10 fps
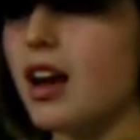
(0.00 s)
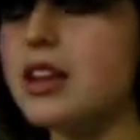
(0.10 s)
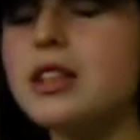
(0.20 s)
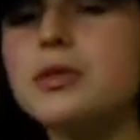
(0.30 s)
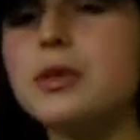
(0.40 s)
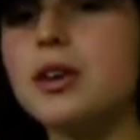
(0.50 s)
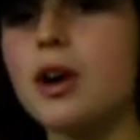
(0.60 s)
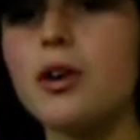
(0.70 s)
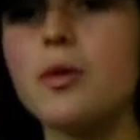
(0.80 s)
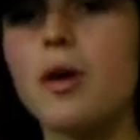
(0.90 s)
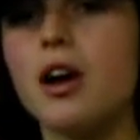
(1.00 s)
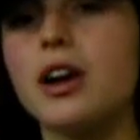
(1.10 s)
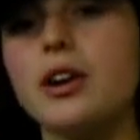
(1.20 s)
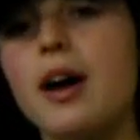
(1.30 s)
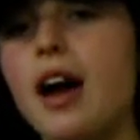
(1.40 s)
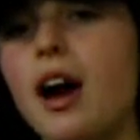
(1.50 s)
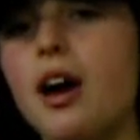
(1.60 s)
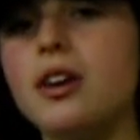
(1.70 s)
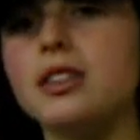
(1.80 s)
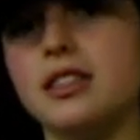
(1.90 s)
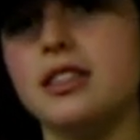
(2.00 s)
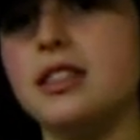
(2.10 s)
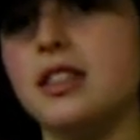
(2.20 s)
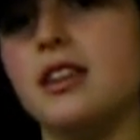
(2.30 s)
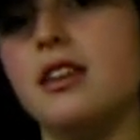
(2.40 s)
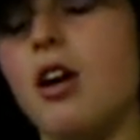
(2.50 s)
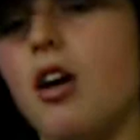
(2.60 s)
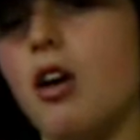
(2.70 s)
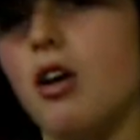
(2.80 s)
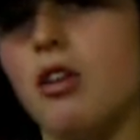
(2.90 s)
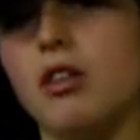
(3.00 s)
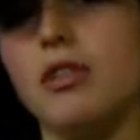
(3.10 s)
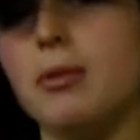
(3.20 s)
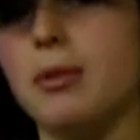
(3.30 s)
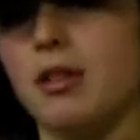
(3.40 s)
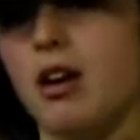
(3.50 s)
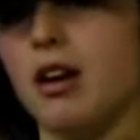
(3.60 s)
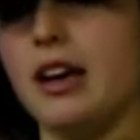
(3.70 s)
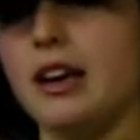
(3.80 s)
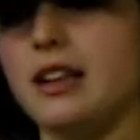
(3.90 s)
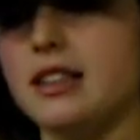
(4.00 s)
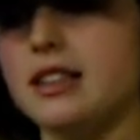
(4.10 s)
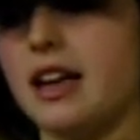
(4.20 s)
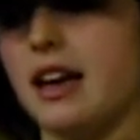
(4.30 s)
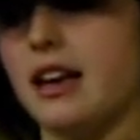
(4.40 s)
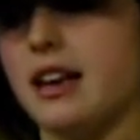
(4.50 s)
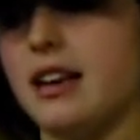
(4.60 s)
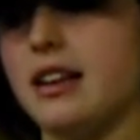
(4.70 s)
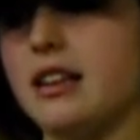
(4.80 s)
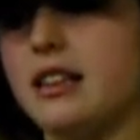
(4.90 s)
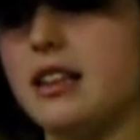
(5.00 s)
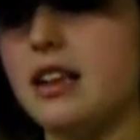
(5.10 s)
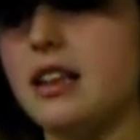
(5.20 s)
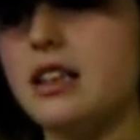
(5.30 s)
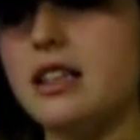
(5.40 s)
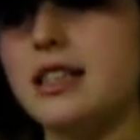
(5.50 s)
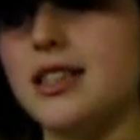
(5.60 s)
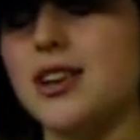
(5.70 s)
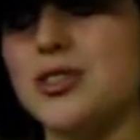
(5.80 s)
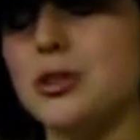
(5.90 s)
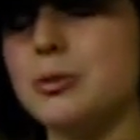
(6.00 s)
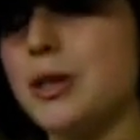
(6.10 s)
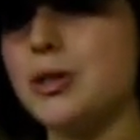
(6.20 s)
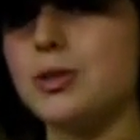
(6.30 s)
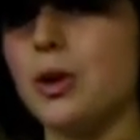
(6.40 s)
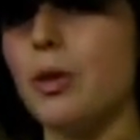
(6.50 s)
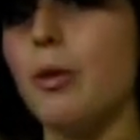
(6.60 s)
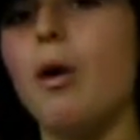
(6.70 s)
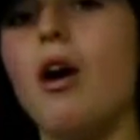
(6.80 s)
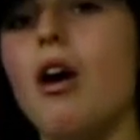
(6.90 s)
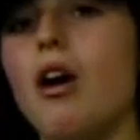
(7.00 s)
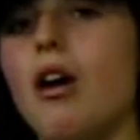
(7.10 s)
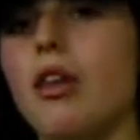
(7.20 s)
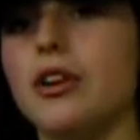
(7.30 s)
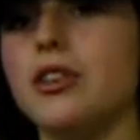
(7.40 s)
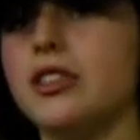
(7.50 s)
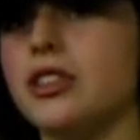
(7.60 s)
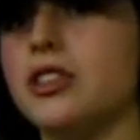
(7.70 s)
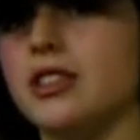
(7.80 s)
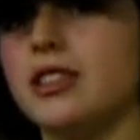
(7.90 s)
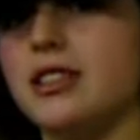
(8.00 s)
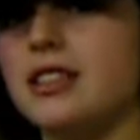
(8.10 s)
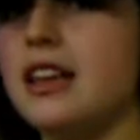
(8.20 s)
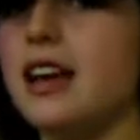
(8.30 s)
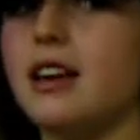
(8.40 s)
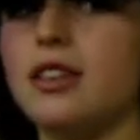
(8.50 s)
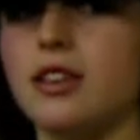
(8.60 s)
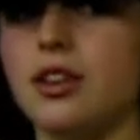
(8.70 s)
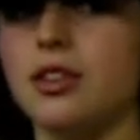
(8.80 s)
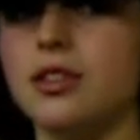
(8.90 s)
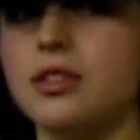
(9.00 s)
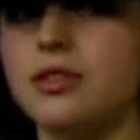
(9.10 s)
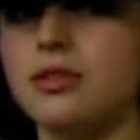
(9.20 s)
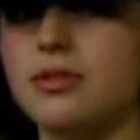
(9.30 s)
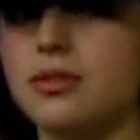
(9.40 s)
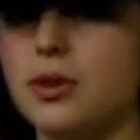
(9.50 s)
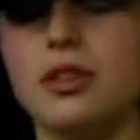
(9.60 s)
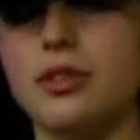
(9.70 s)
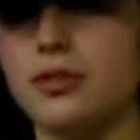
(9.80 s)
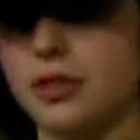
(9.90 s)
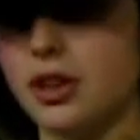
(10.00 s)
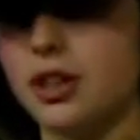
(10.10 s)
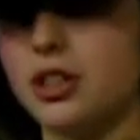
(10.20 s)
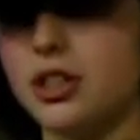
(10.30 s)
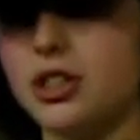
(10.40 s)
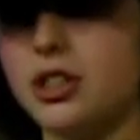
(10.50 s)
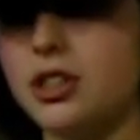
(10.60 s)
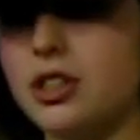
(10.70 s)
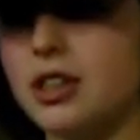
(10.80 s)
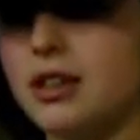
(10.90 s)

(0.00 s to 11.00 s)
think it's really hard to walk into a house and see all of their belongings, and, you know, there's pictures on the wall, there are dishes in the sink, there's food in the fridge.